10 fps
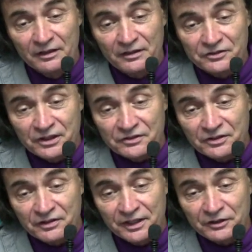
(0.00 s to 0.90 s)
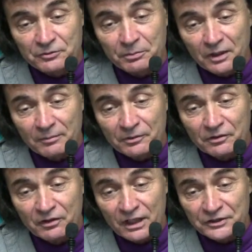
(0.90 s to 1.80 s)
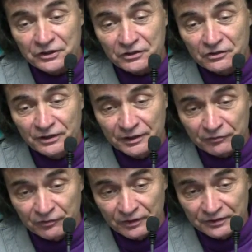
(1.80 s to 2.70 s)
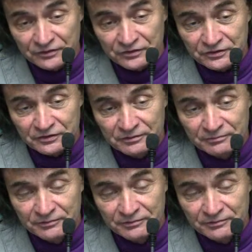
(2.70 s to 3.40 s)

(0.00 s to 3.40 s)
necessitates proper logical inference?"